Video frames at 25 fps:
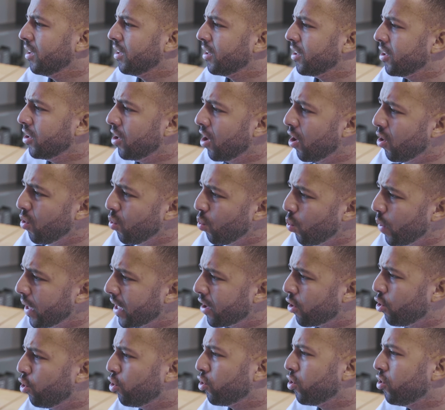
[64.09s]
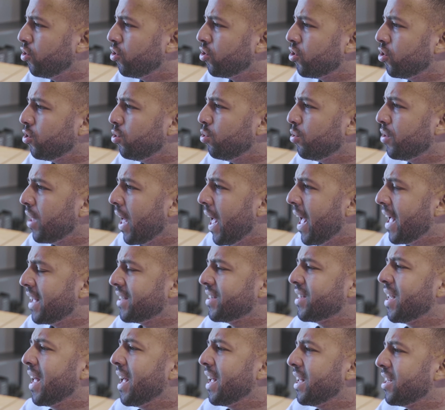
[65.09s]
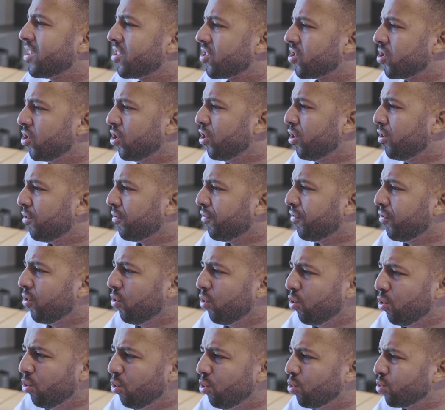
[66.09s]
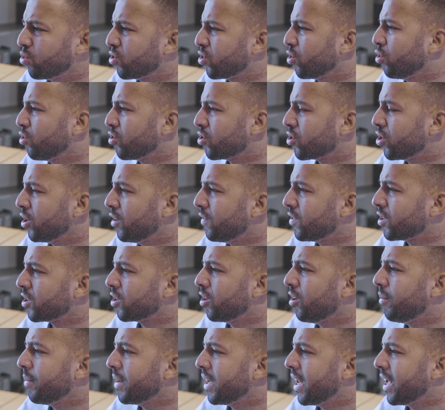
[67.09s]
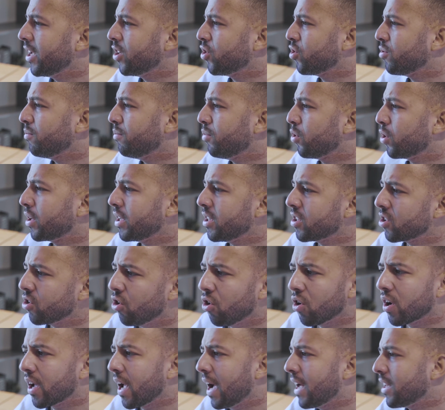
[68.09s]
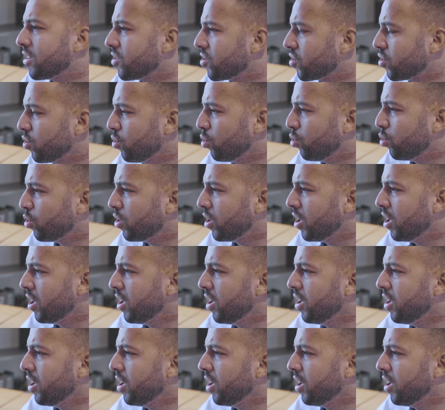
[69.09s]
You know, we couldn't do the SA stuff, all sort of serviced accommodation bookings got canceled.